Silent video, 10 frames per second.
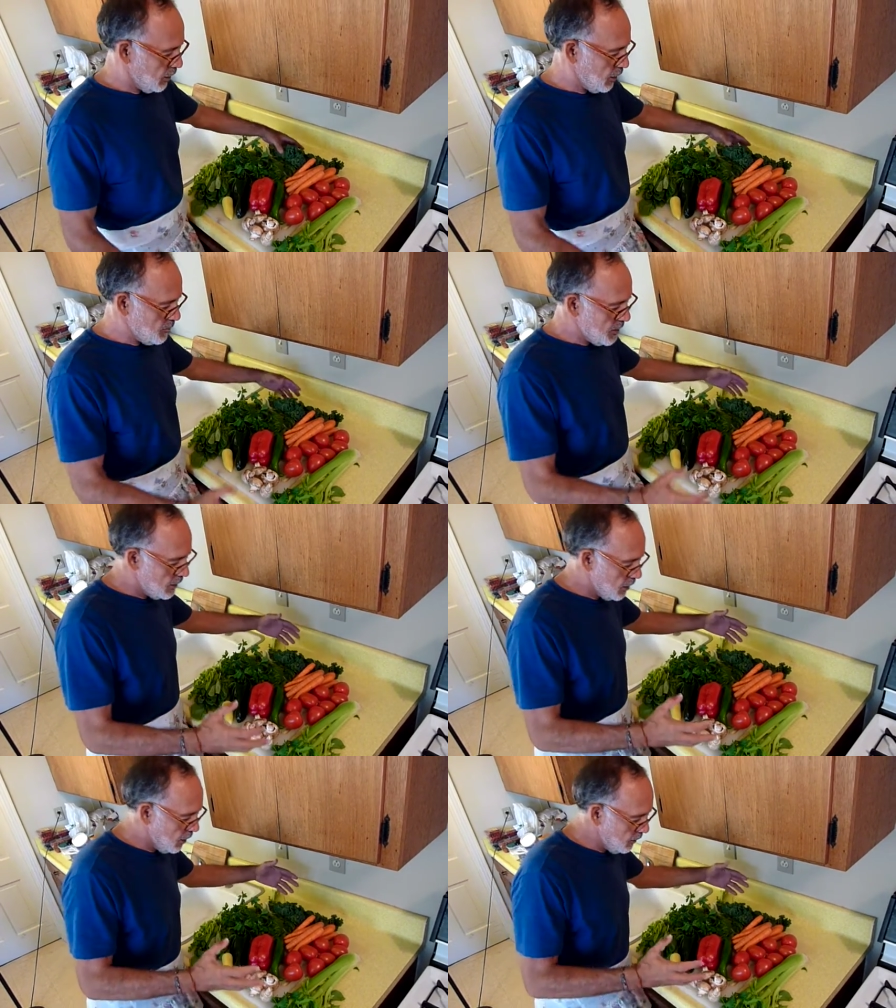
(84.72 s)
I
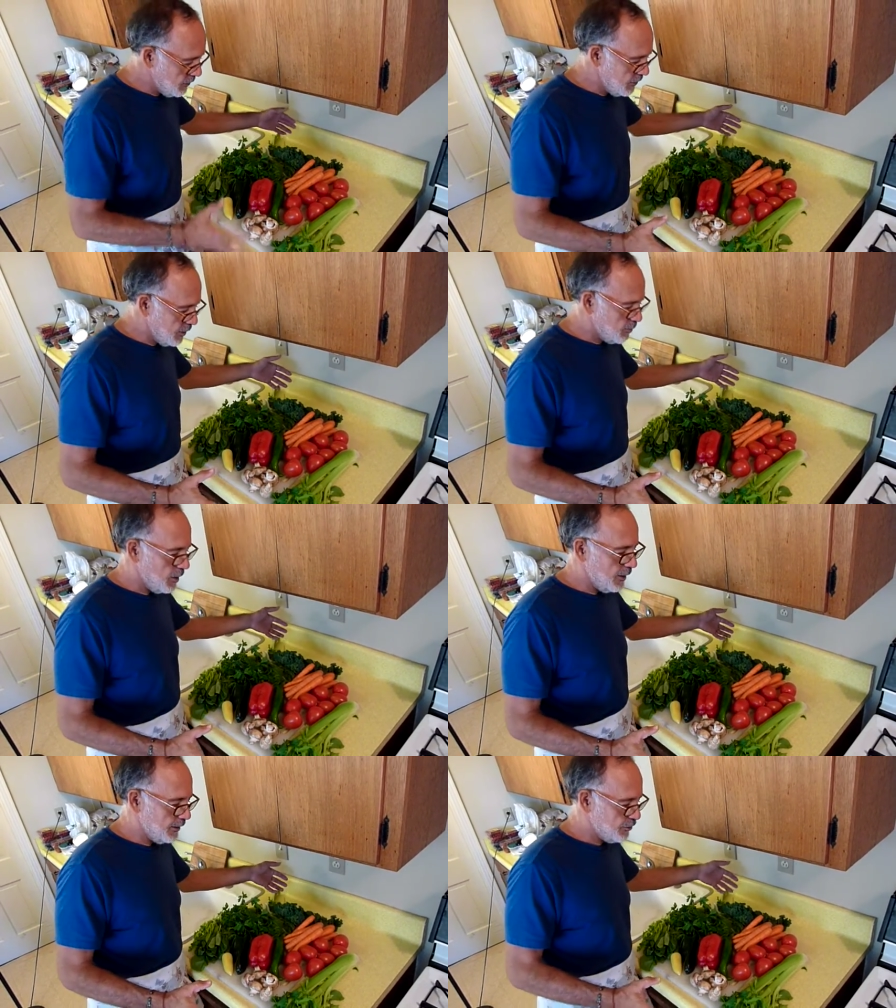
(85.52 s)
mean, all of these I
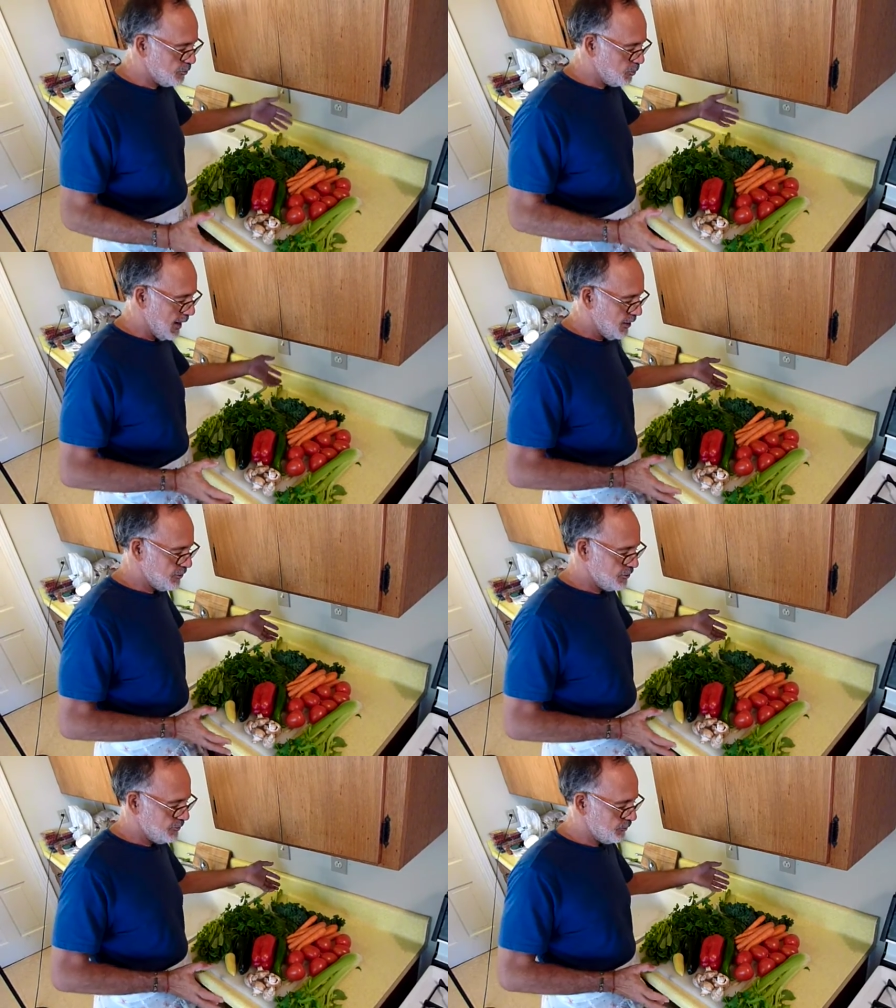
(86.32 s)
bought at
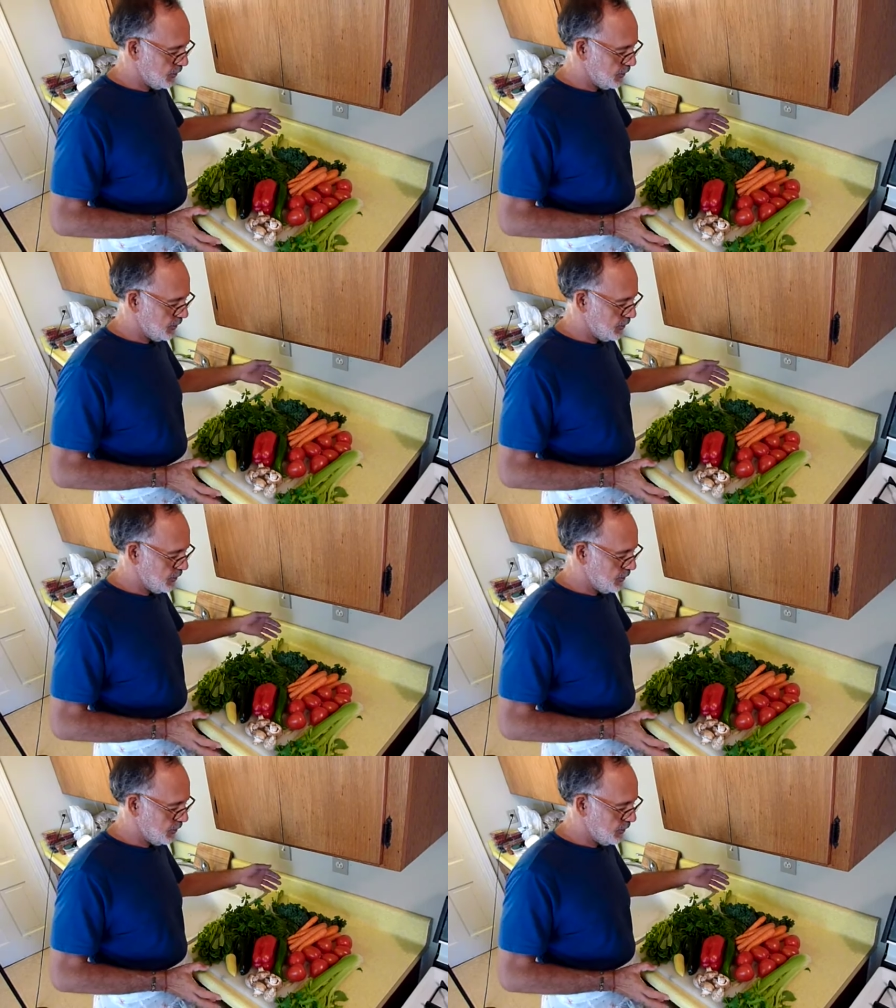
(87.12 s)
Sprouts